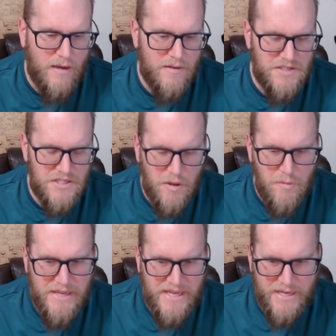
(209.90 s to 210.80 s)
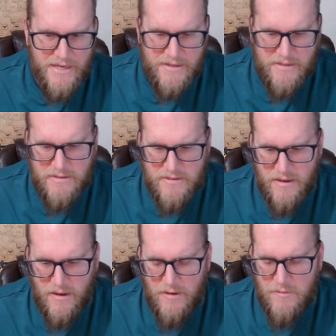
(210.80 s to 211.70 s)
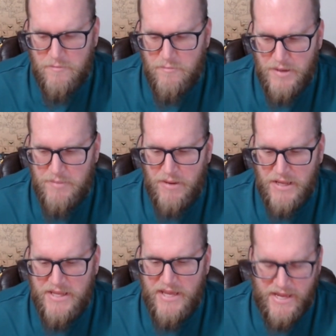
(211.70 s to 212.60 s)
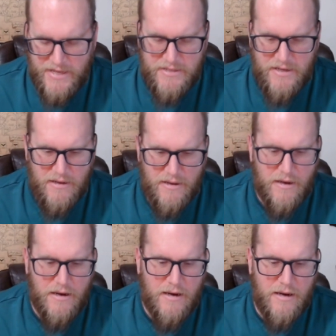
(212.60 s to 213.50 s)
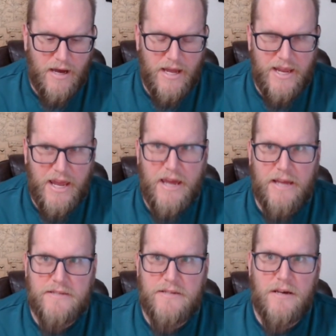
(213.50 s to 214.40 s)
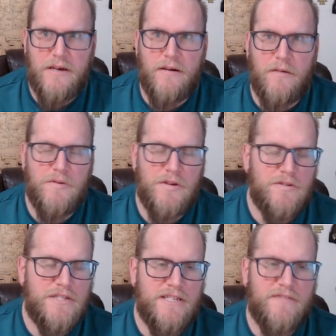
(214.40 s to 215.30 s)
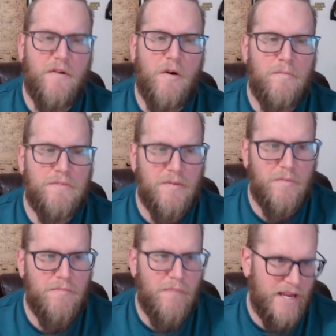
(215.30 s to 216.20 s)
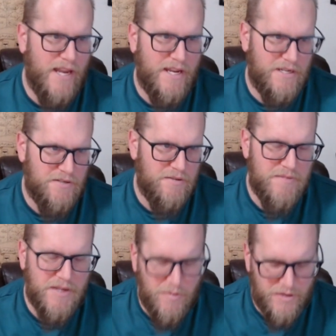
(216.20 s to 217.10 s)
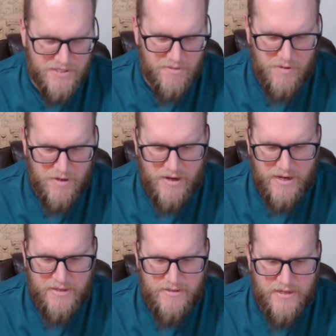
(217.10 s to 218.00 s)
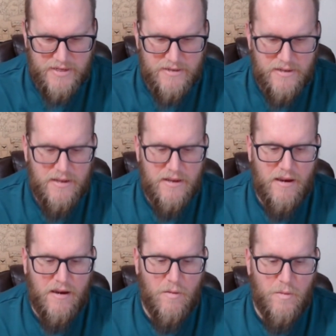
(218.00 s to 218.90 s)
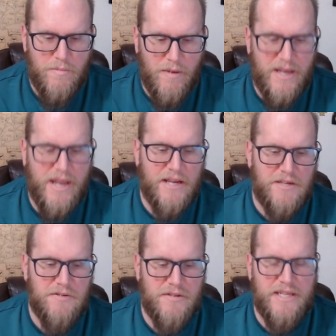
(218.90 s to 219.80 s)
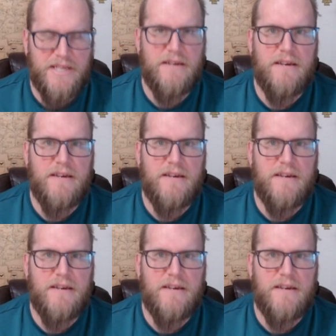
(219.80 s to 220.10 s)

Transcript: slow beginning, but by the end, I had a renewed sense of hope that we might actually be going somewhere and that we might actually